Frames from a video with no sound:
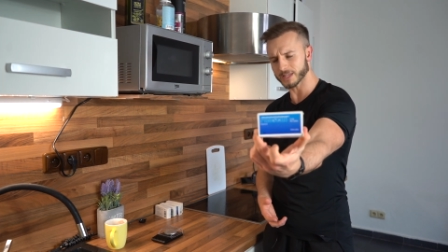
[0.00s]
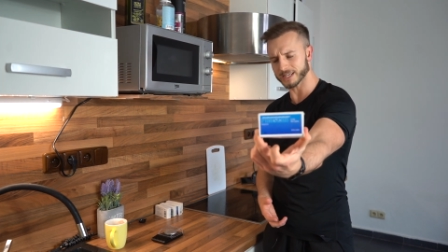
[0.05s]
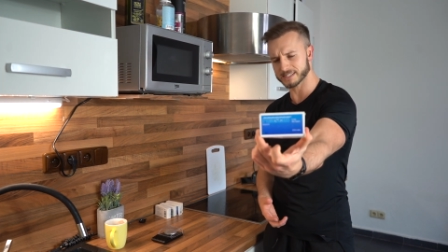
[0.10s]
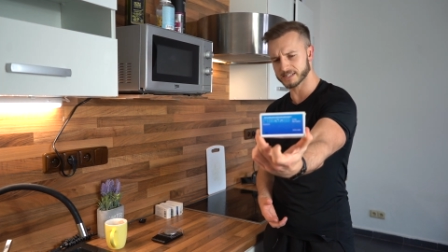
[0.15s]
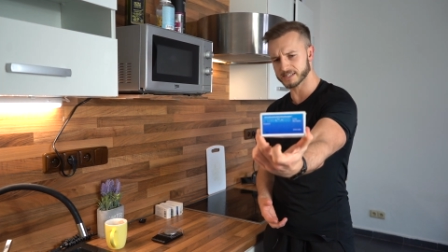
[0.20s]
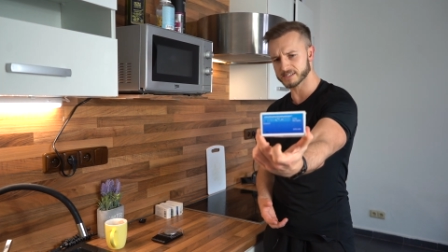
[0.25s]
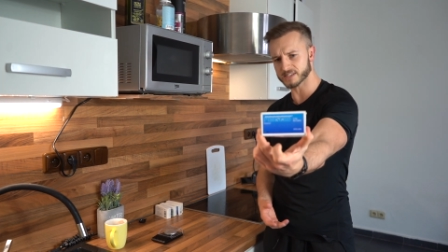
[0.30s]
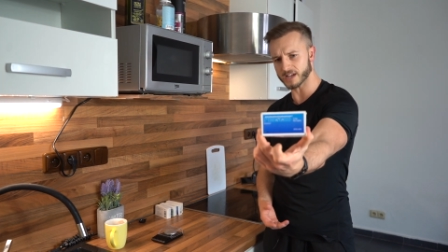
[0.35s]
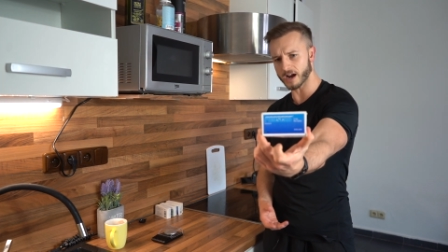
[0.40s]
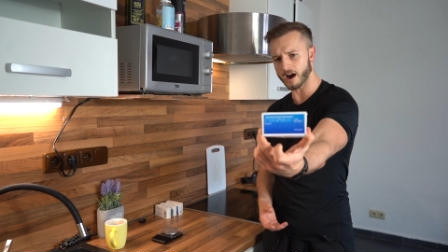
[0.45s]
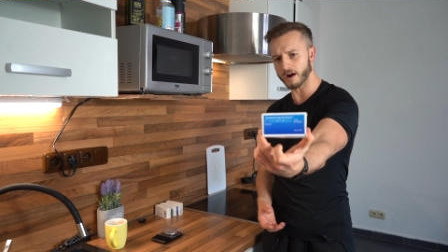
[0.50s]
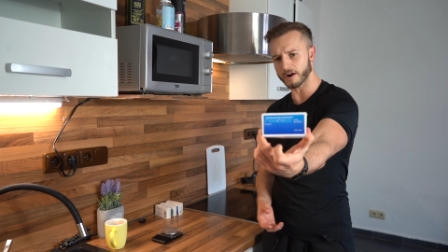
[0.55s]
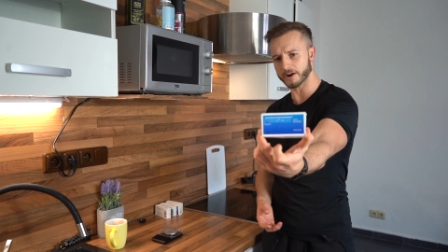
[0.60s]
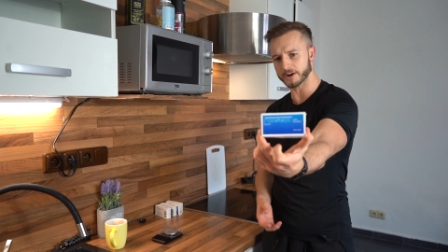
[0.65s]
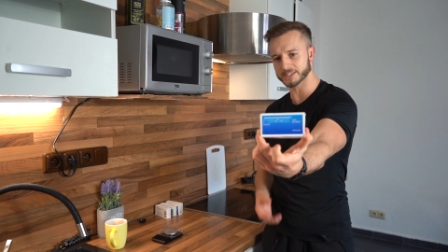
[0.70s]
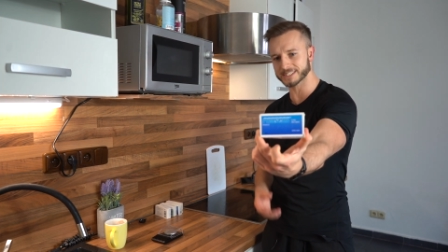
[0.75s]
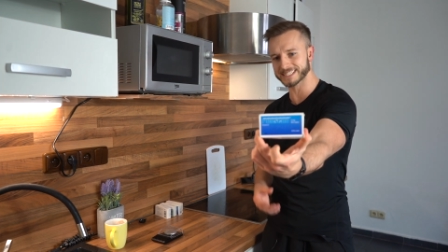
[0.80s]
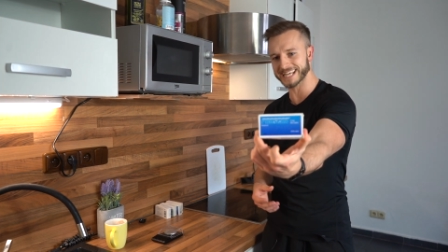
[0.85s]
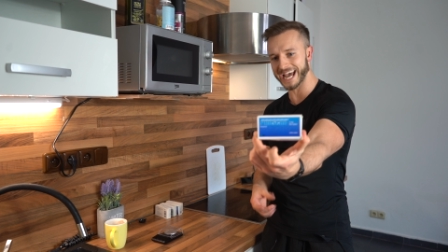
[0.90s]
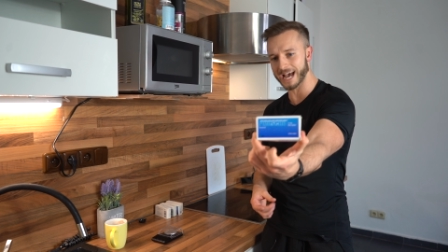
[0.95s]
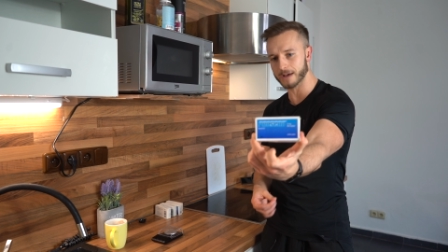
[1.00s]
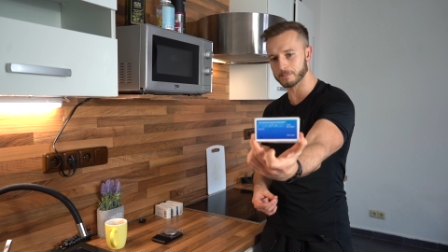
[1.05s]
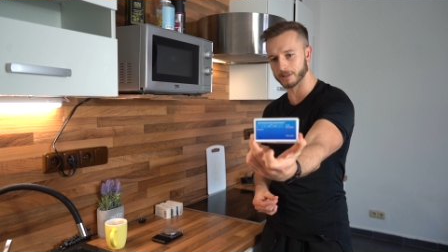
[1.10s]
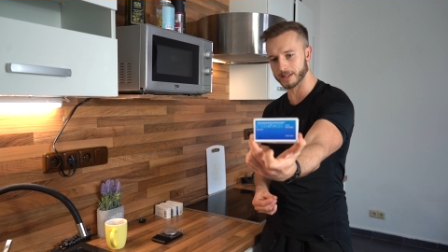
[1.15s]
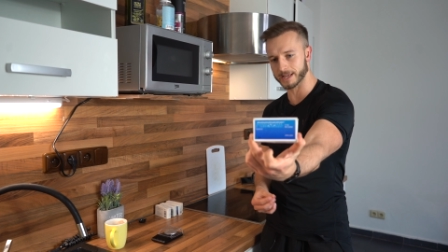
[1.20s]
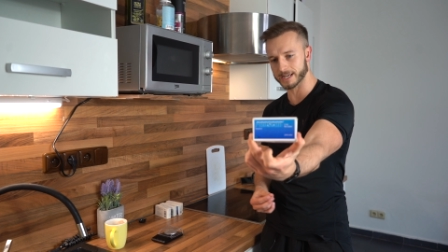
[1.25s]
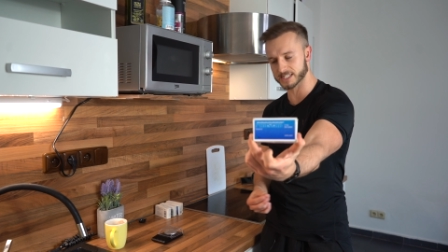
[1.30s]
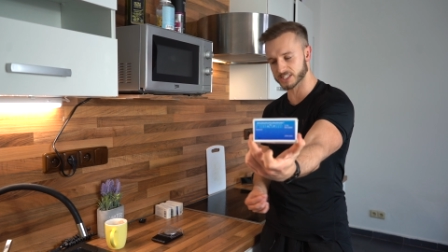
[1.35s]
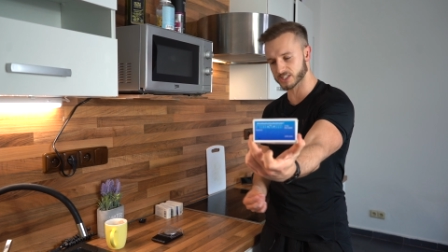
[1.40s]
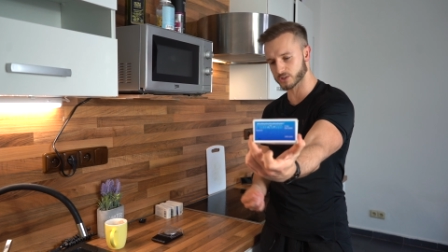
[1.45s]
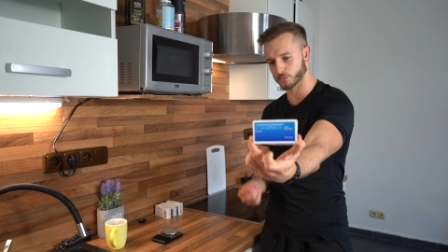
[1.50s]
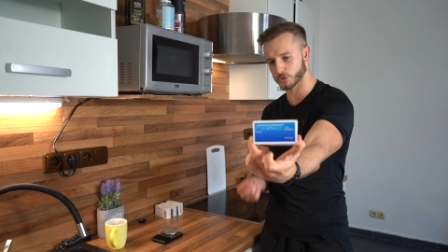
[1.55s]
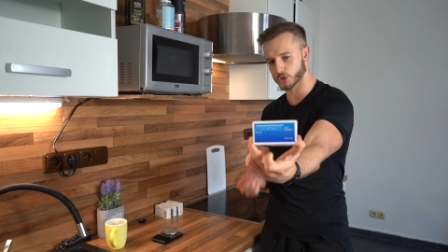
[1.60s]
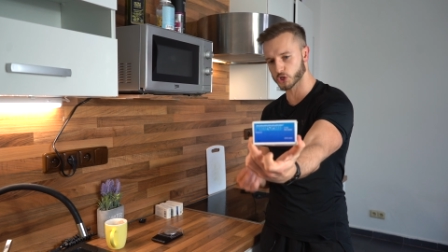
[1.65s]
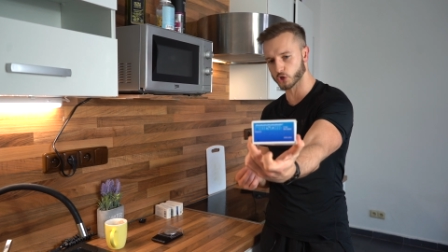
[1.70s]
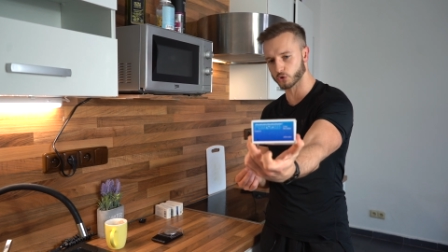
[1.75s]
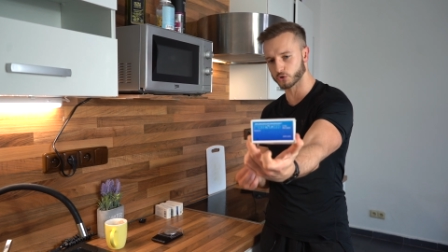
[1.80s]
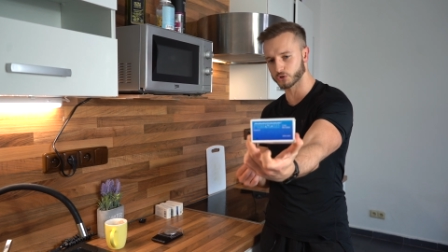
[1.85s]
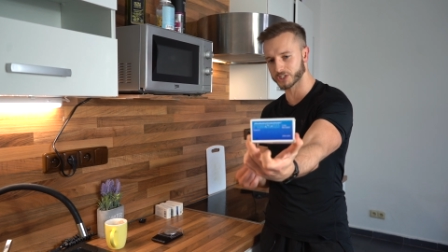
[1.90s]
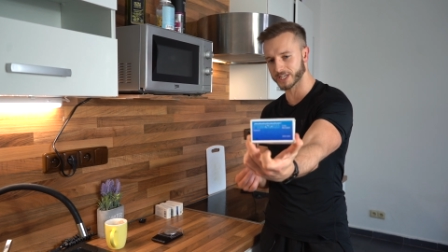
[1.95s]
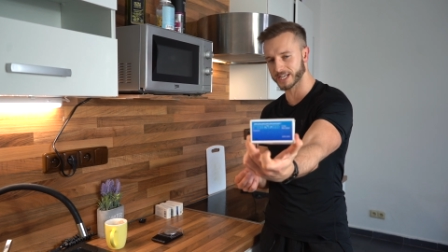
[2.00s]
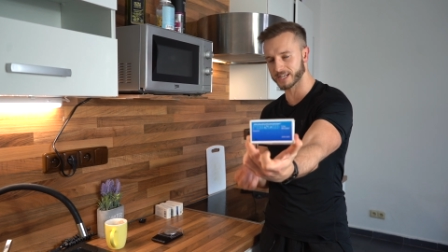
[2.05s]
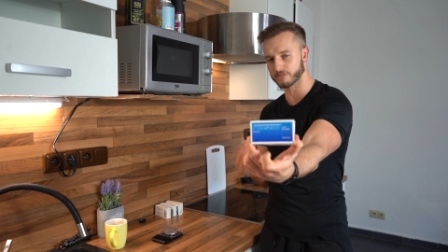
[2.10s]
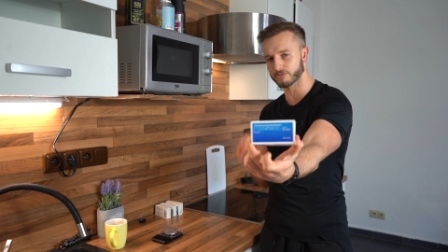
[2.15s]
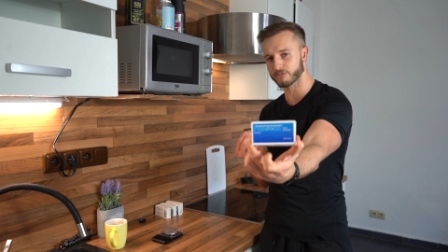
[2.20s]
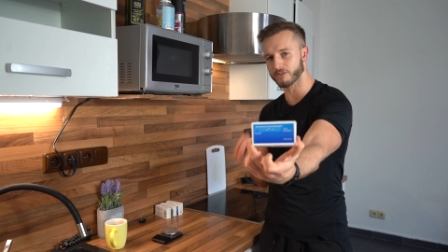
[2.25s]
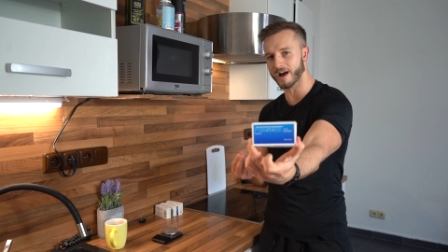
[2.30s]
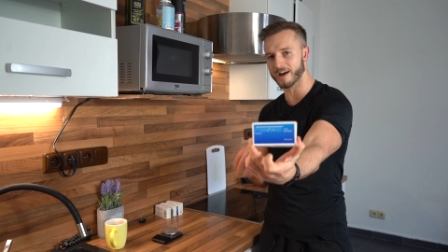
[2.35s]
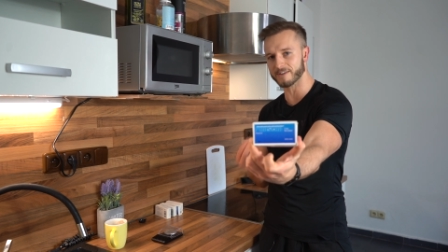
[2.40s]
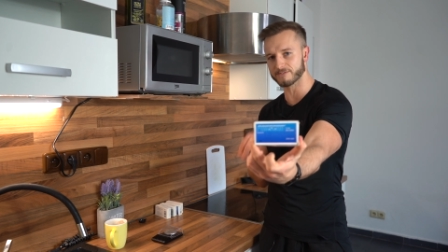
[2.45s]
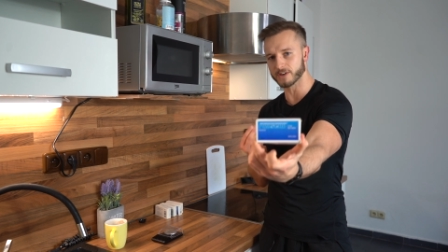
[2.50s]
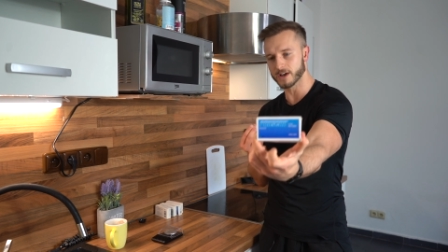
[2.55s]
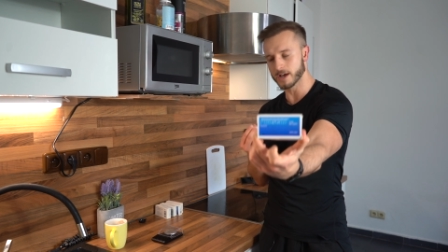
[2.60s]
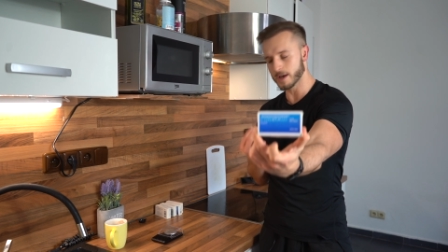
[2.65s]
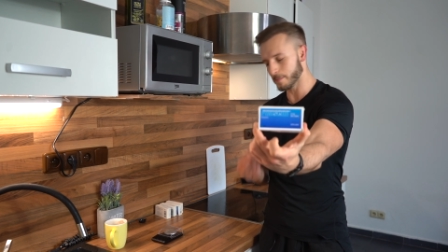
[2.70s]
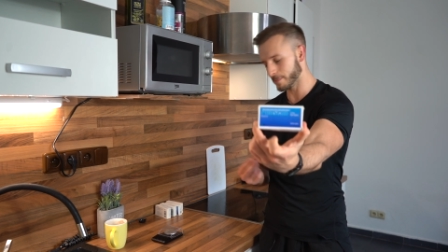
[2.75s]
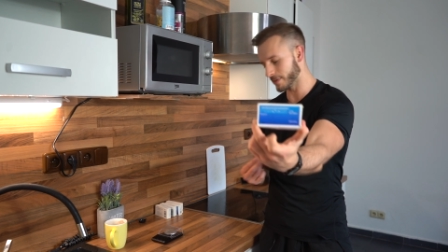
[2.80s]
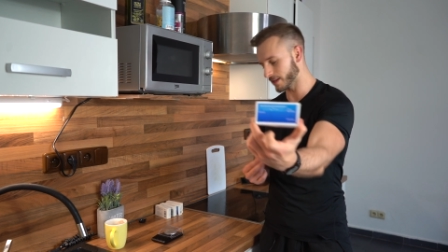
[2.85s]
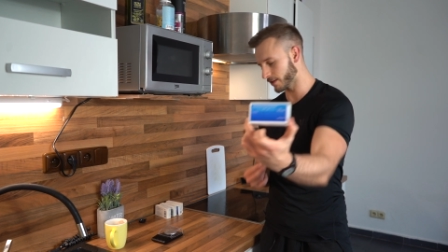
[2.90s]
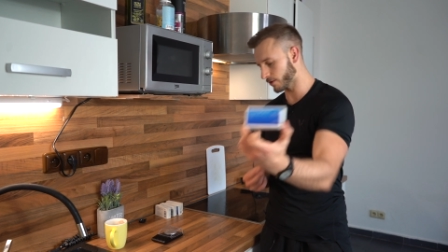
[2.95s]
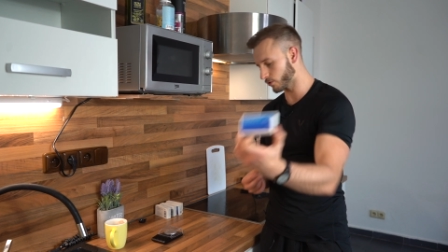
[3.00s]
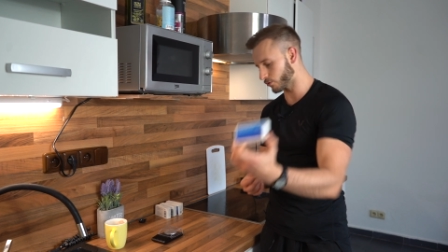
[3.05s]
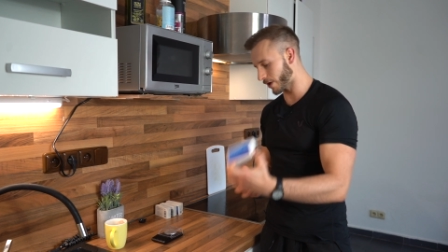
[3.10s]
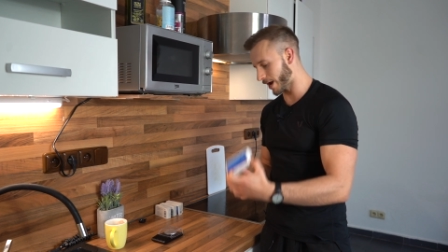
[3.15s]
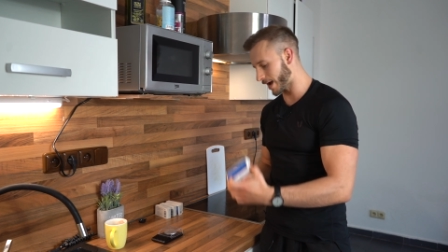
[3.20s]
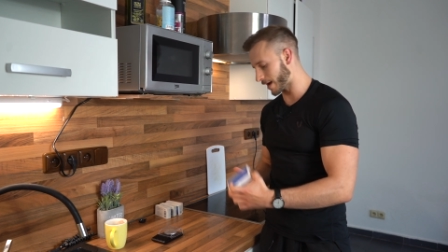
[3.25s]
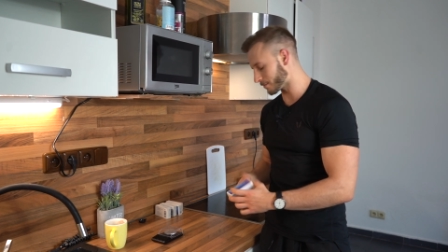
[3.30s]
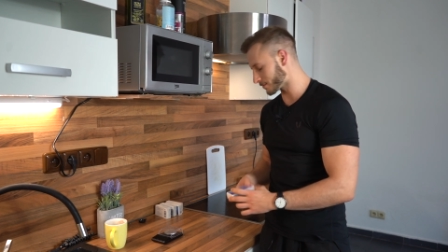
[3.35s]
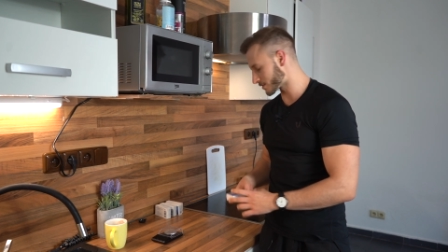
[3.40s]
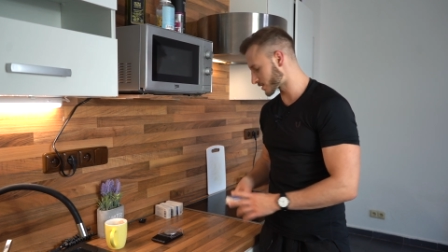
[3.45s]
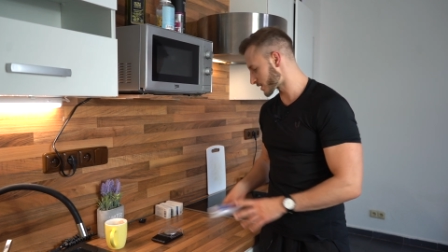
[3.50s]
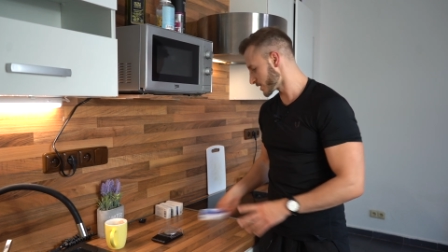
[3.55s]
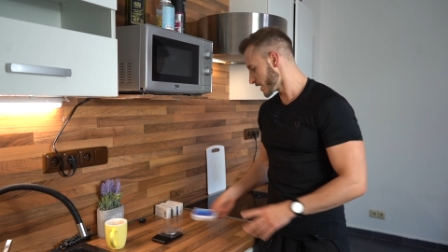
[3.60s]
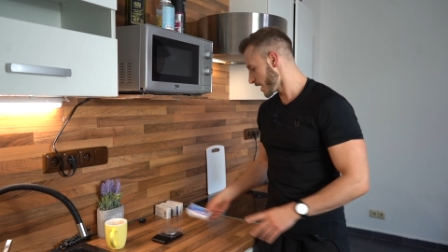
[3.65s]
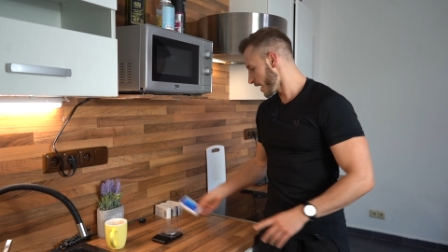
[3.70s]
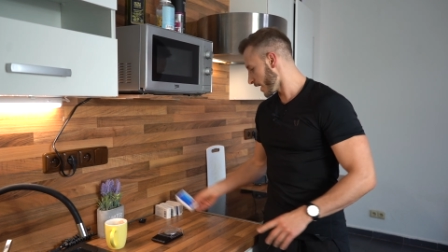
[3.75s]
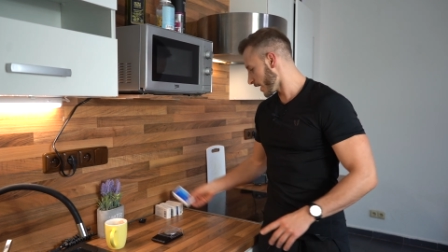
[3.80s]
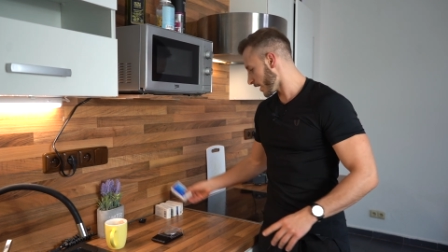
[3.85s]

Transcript: These are tablets which contain 5 milligrams